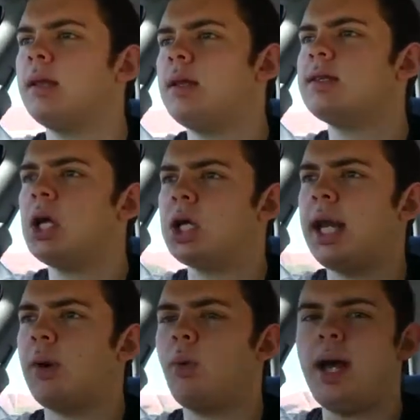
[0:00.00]
it's not
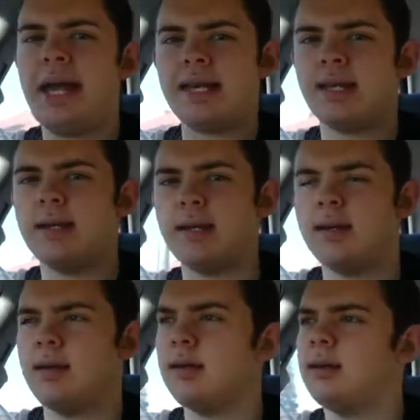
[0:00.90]
getting wet.
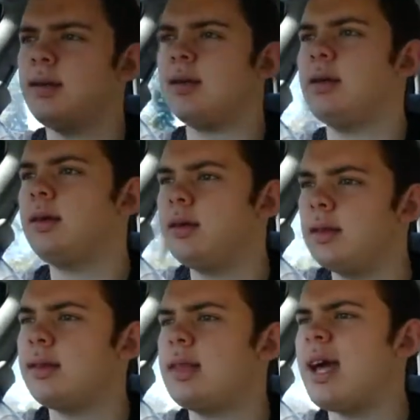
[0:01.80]

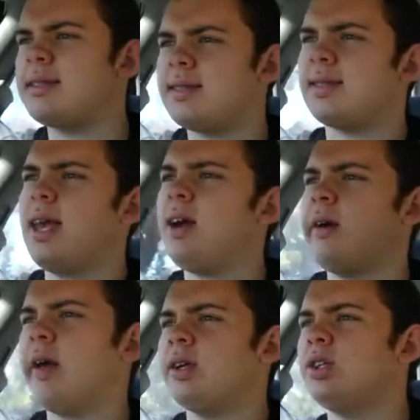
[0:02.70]
That's
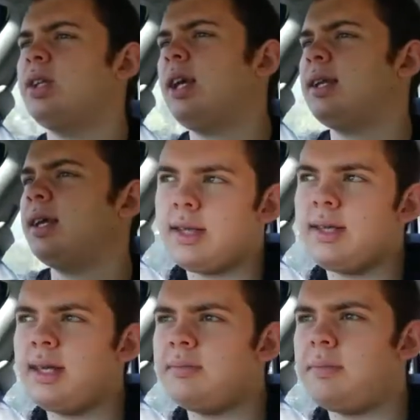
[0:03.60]
scary as shit.
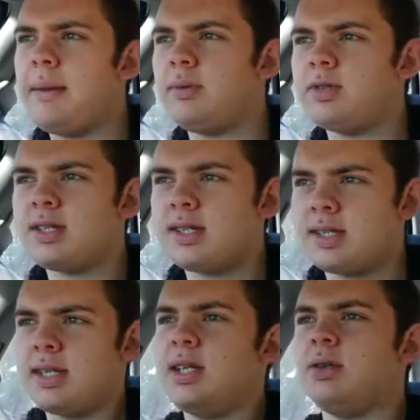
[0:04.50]
And then people just
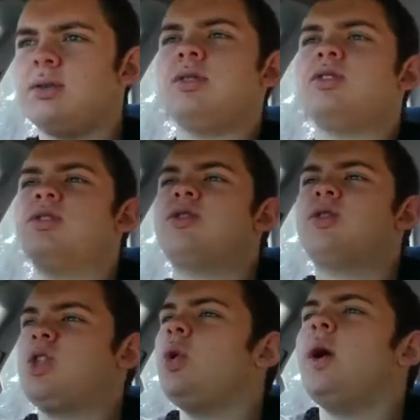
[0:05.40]
still
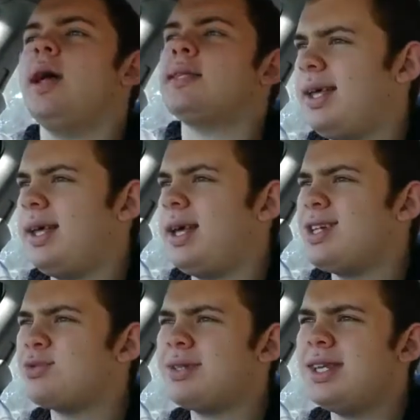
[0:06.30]
do it.
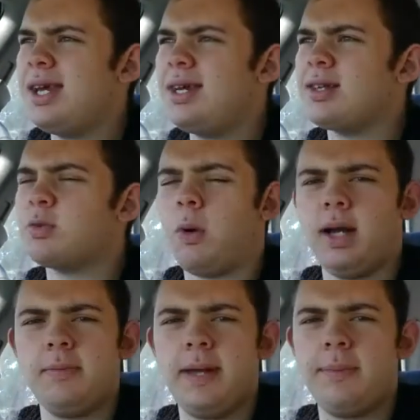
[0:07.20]
It's ridiculous.
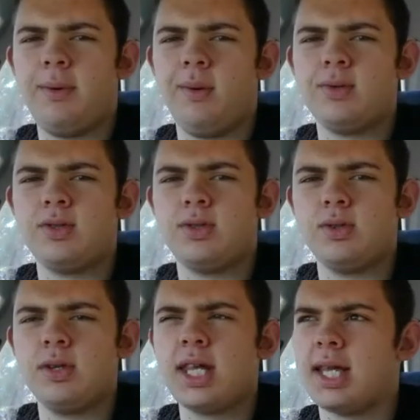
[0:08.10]
Why do people
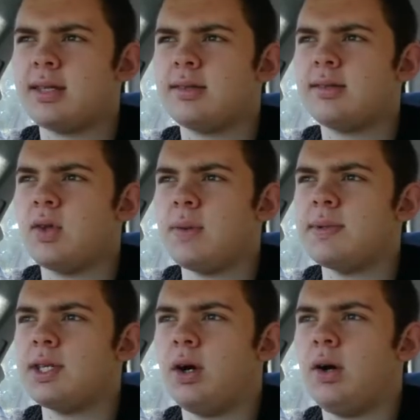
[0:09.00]
do that to
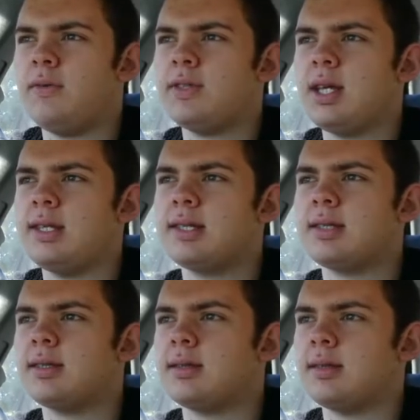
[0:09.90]
themselves?
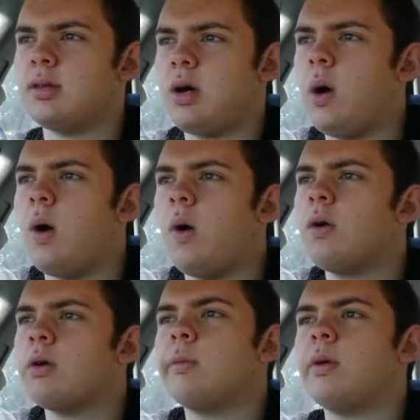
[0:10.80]
It's
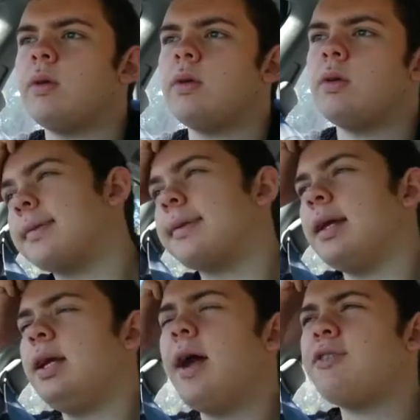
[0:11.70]
horrible.
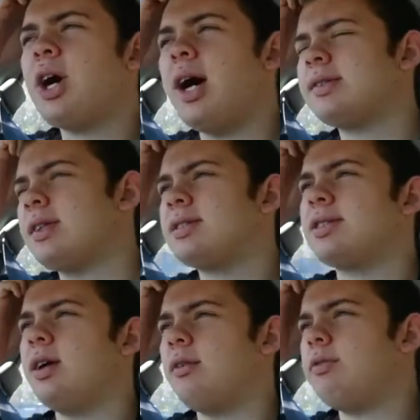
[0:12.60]
Then you have to ask
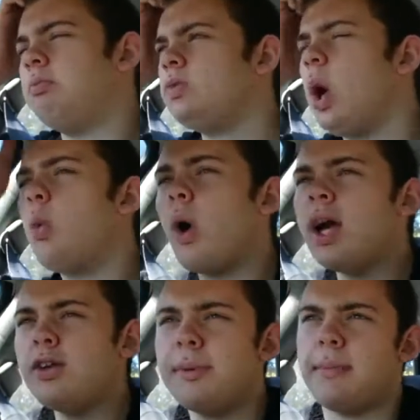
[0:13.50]
yourself,
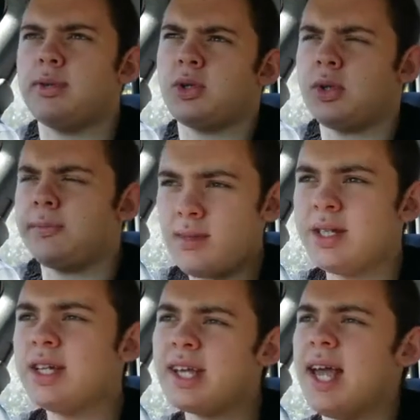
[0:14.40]
why do people do it?
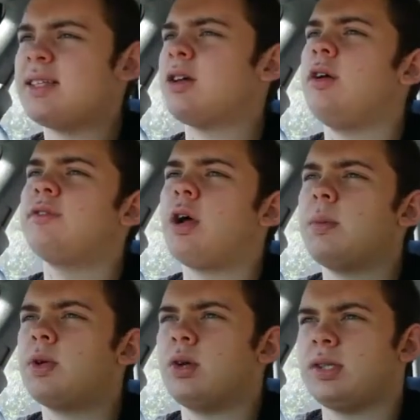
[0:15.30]
Is it a case of
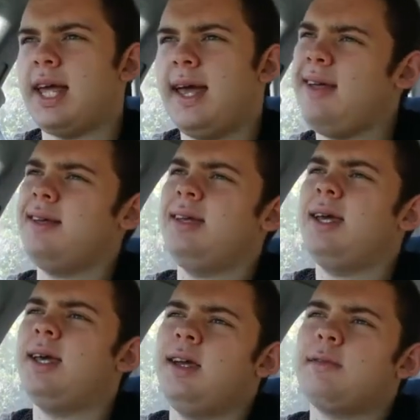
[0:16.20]
double dog dare?
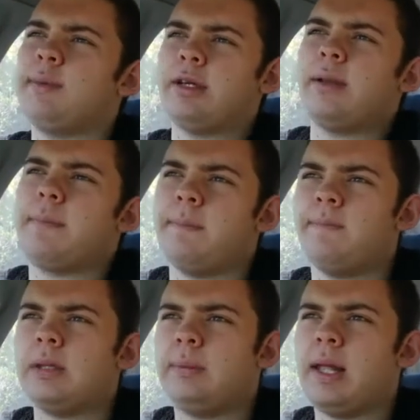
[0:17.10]
Remember in the
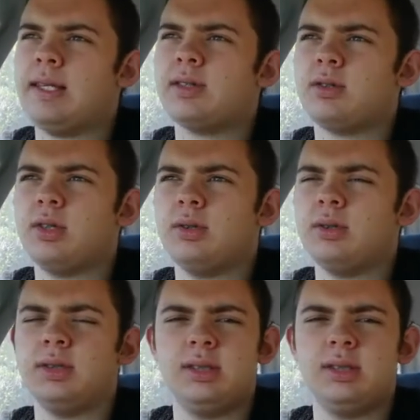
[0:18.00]
play school, you're